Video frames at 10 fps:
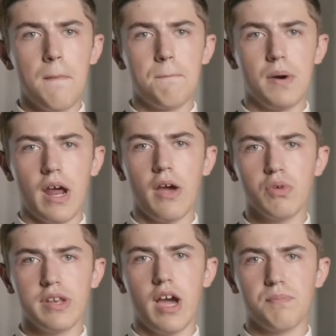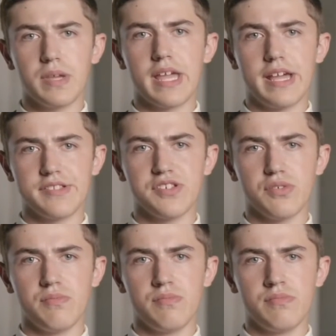But I would not be
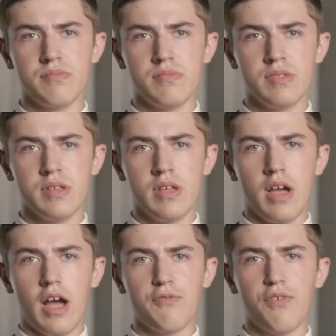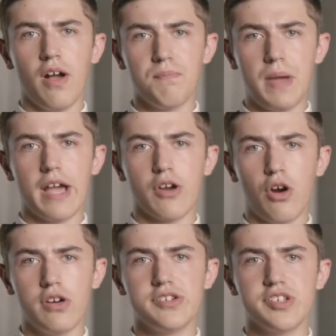canceled. I fought back
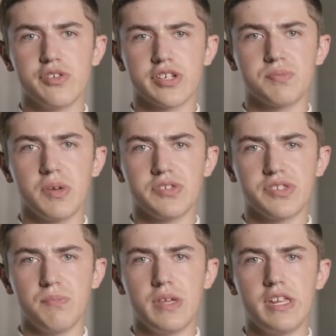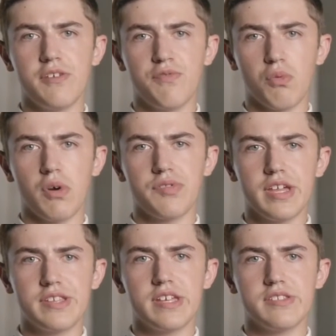hard to expose the media for what they
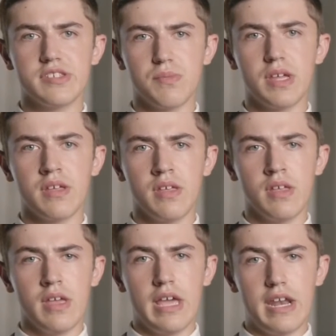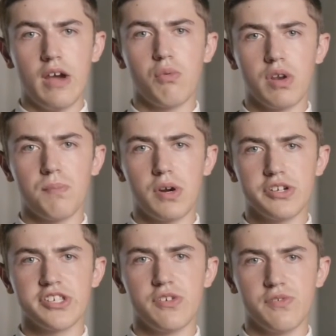did to me, and I won a
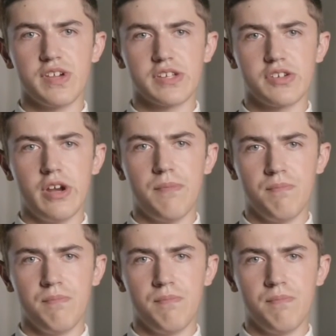personal victory.